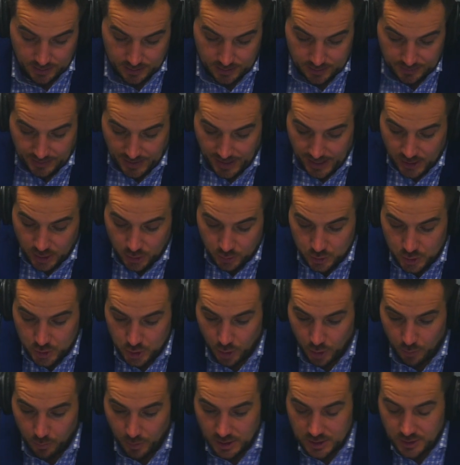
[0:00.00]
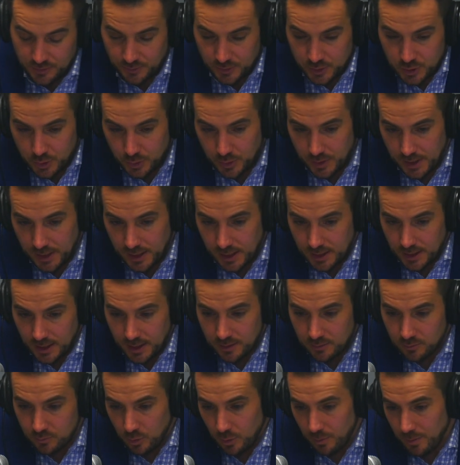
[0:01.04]
Thank you so much for tuning in,
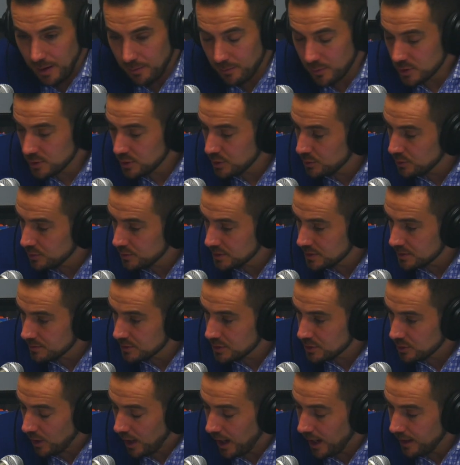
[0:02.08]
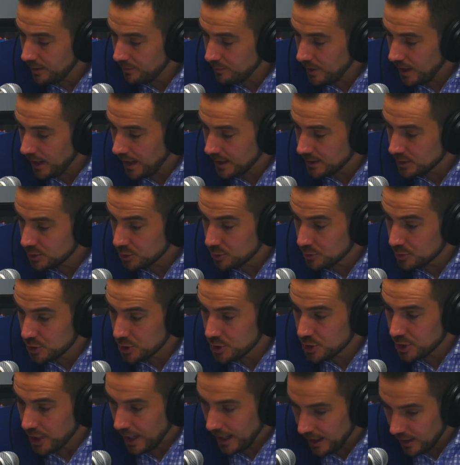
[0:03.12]
and remember to subscribe and to
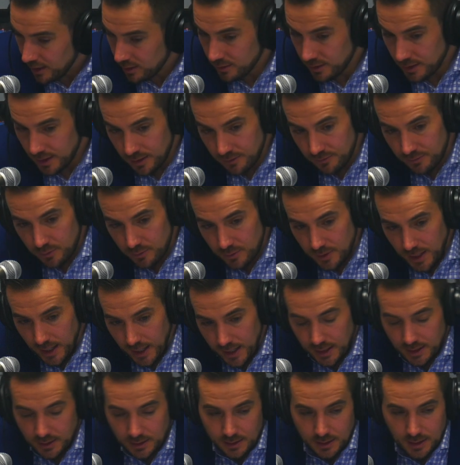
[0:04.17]
share if you can.